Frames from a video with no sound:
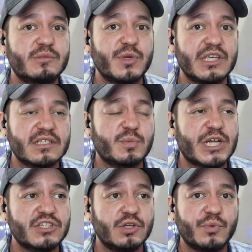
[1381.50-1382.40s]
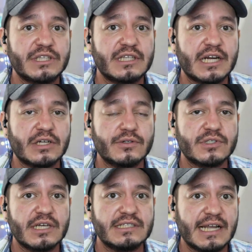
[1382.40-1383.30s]
especially when there's
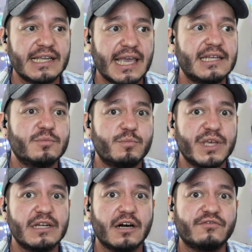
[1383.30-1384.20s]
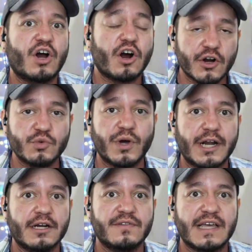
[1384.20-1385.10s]
a dedicated bit of
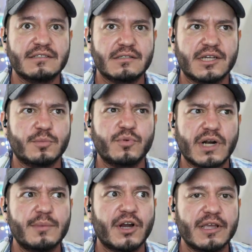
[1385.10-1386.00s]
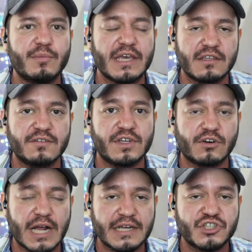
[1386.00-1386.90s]
hardware that's their primary method of
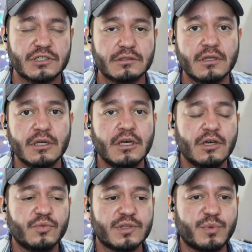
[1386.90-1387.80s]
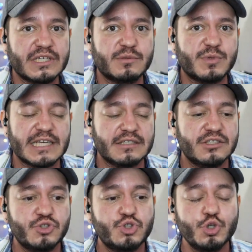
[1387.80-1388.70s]
interaction with Bixby, that
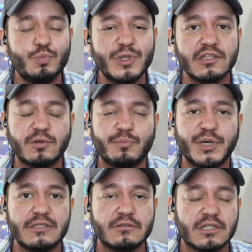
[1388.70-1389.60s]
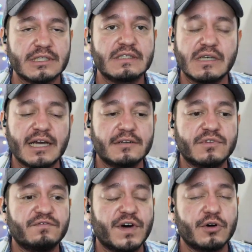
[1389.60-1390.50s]
stupid little button on the side of the
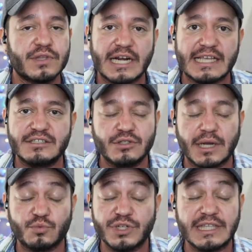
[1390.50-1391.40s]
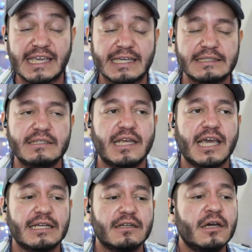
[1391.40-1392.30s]
phone that I, I really can't
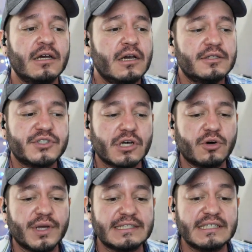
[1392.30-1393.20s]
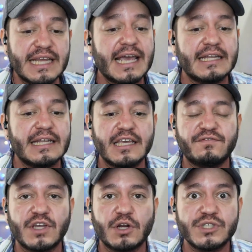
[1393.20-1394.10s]
stand. So instead, if
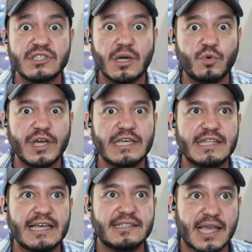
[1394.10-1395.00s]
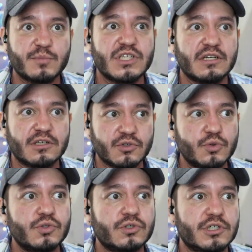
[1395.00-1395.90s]
there was some way that Samsung and
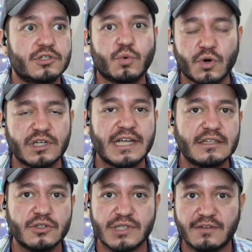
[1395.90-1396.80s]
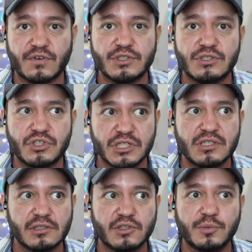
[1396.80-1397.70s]
Google could coordinate those efforts just a
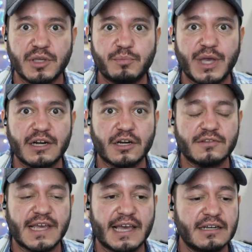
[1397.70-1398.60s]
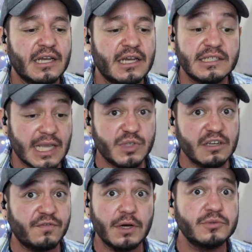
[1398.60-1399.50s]
little bit better, that Samsung
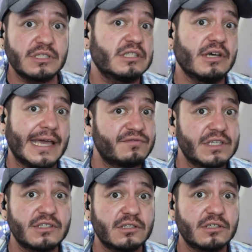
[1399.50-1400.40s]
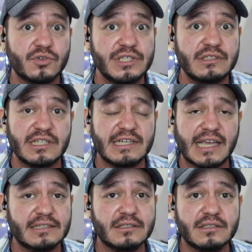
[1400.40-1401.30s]
phones still have this increased
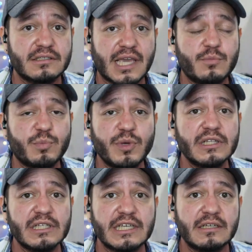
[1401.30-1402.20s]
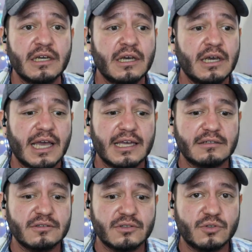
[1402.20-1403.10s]
enhanced capability,
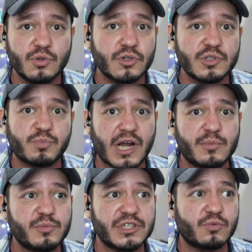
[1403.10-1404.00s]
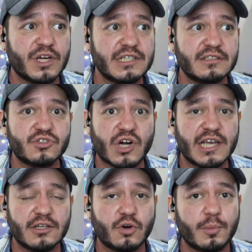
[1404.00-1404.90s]
and Google's probably running to try and
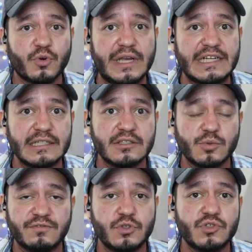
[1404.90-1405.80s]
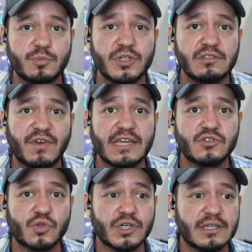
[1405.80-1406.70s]
incorporate it into a future build of
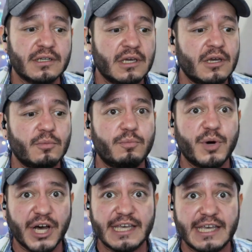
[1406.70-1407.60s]
Android, but